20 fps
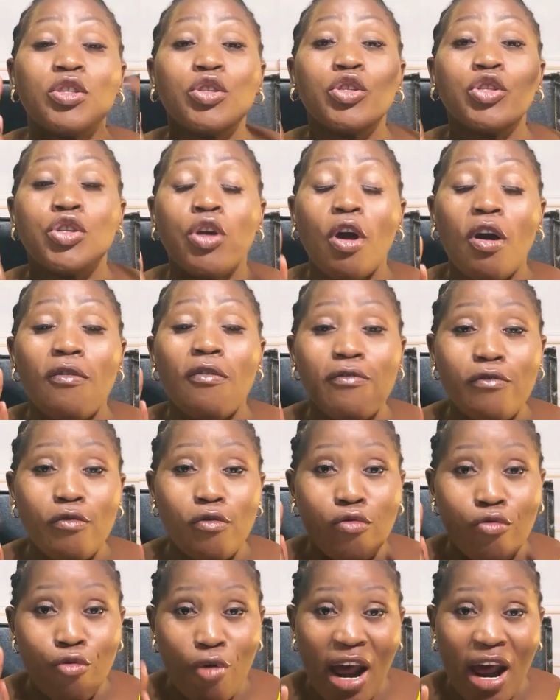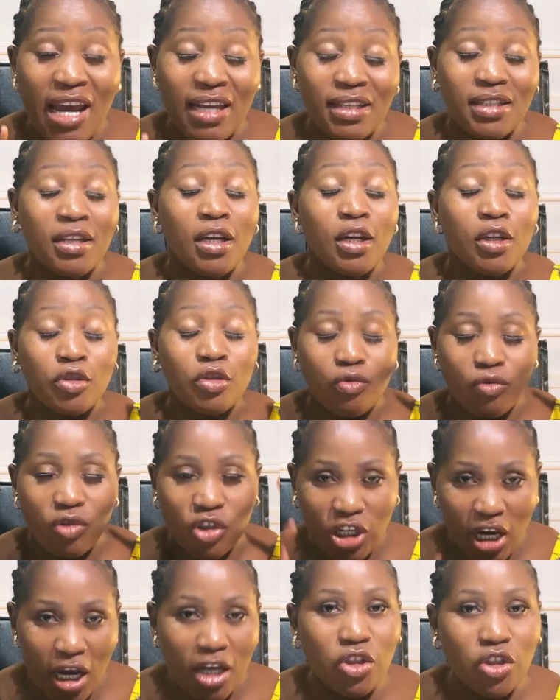your full right to
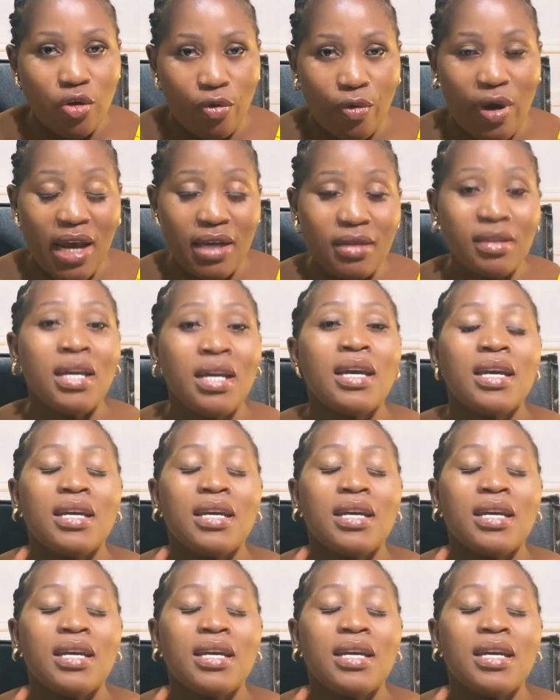charge, all right?